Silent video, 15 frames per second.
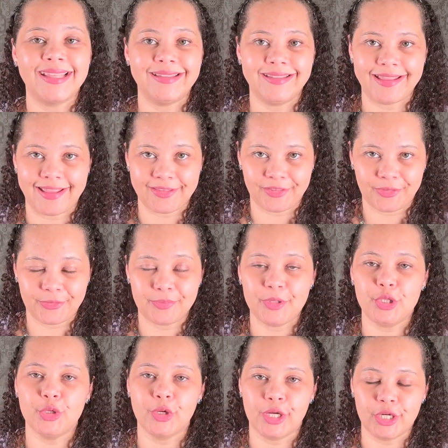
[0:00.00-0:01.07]
Yes,
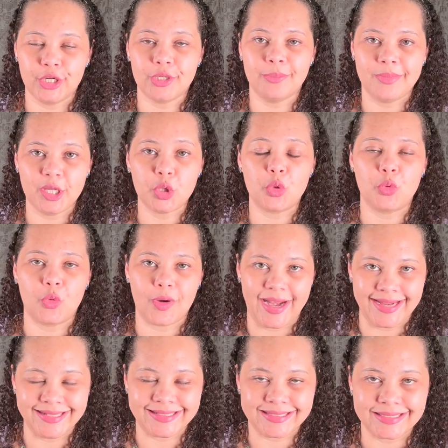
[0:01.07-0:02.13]
you heard me
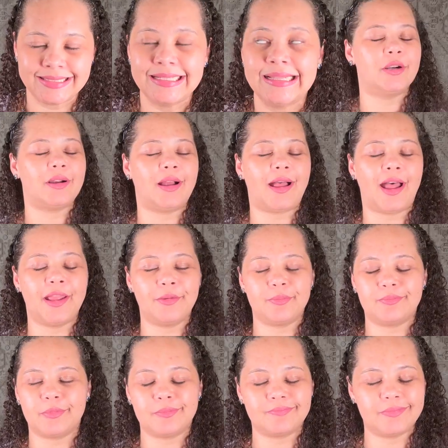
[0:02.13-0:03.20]
right. I
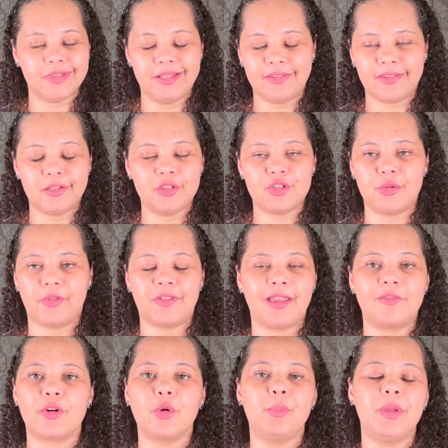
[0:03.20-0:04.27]
listened to
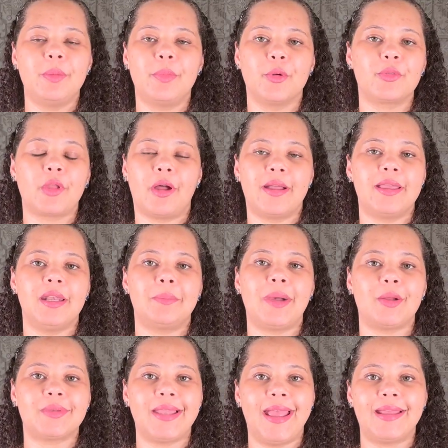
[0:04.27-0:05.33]
several people talking
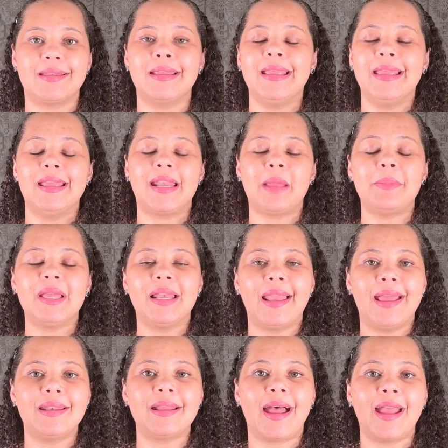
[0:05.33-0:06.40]
about that, and I'm
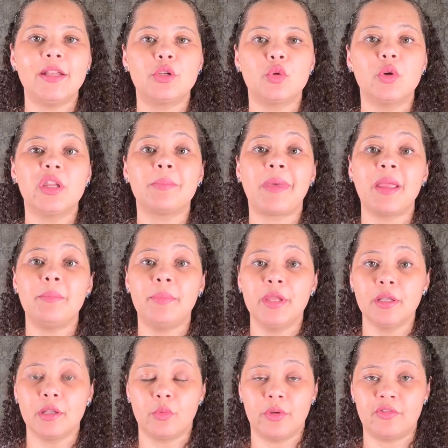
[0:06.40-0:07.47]
glad I took my
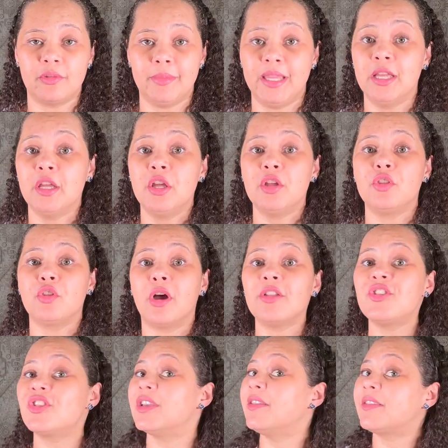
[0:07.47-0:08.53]
pillow with me. Not
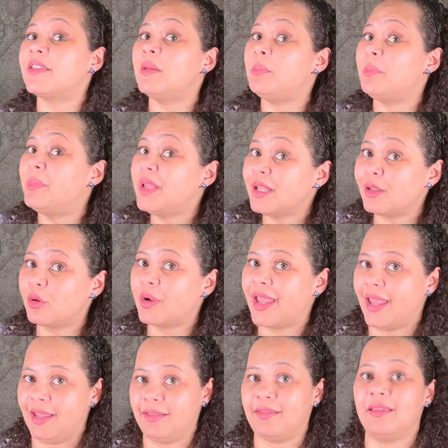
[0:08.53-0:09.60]
just the
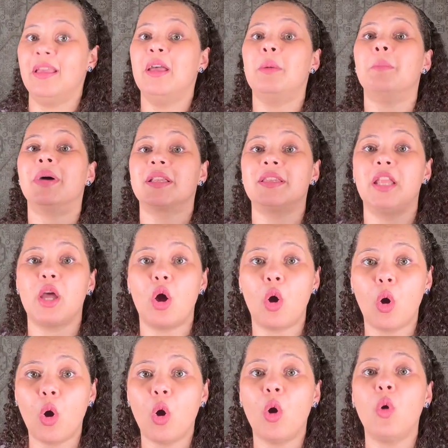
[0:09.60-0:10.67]
pillowcase, but the
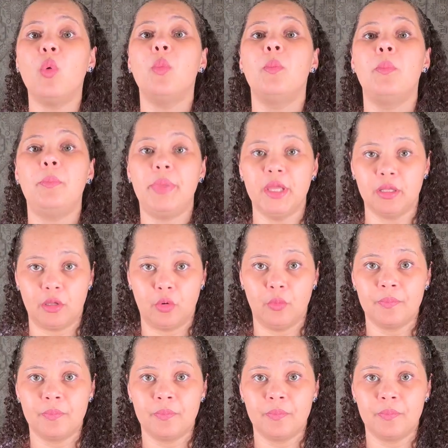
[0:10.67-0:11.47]
whole pillow.